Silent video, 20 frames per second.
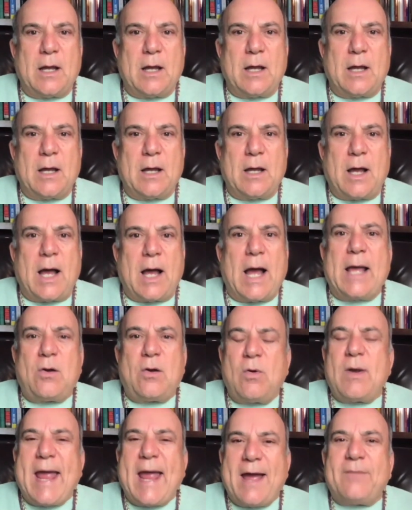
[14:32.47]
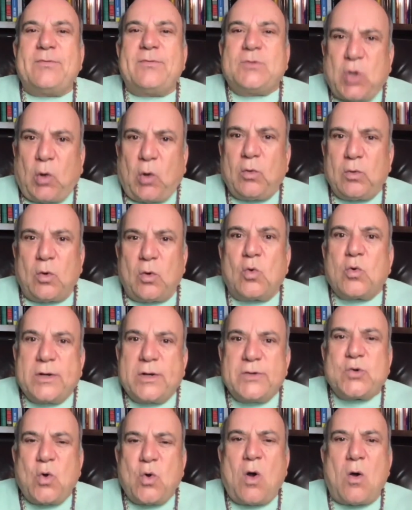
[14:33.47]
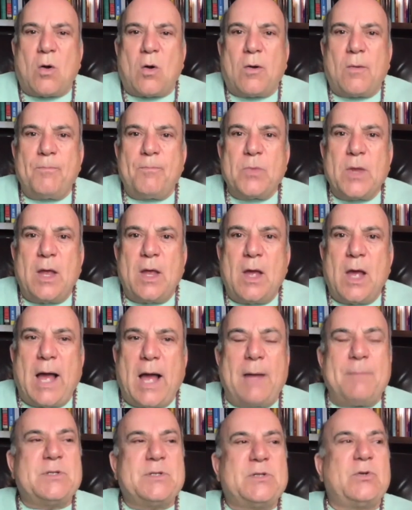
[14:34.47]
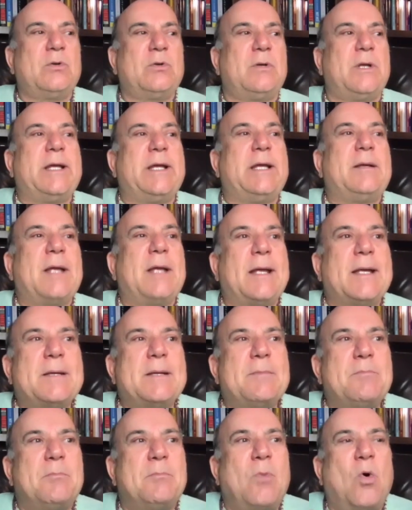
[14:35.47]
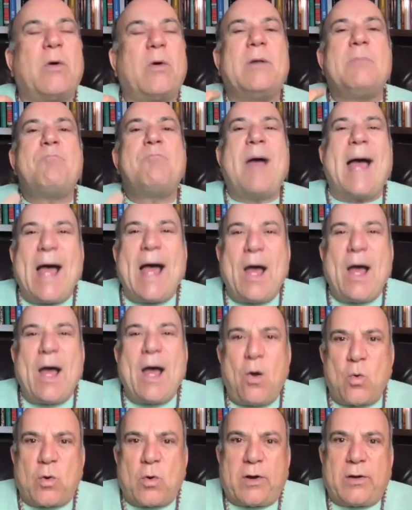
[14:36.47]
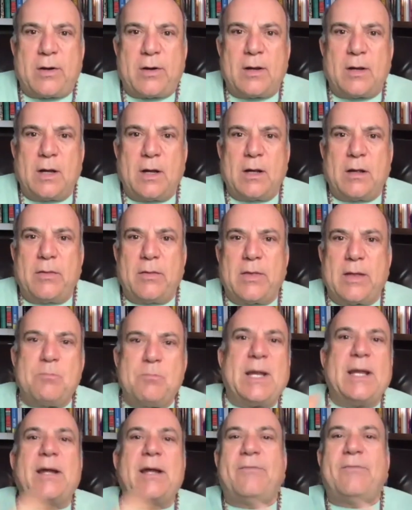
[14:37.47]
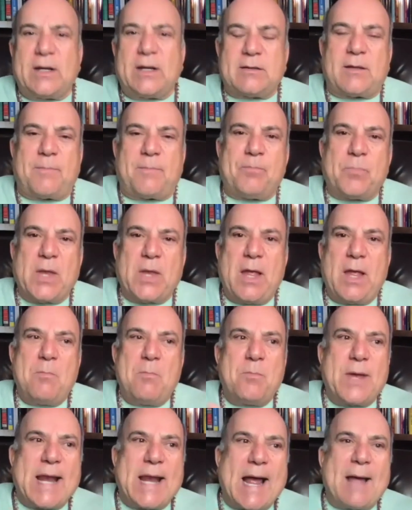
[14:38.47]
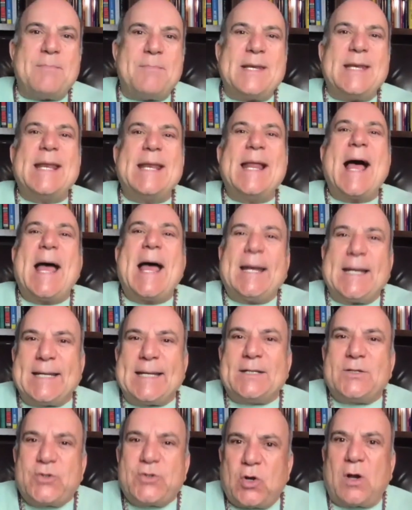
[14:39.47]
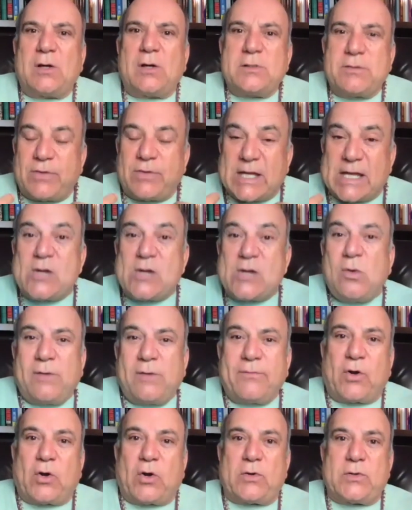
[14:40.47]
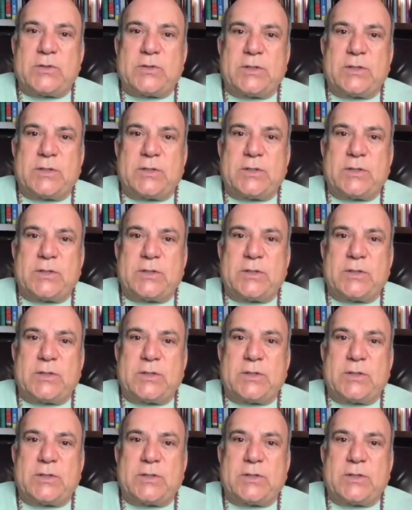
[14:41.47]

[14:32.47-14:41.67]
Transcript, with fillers: I don't have total control. I'm certainly more empowered than being a victim, but I'm not in charge of the universe.